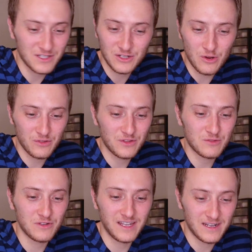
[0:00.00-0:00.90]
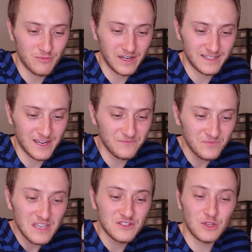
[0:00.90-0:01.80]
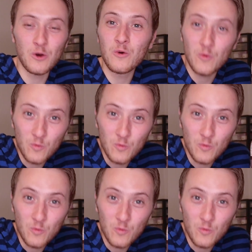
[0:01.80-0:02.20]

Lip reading: just gonna go through this one again and break it down. So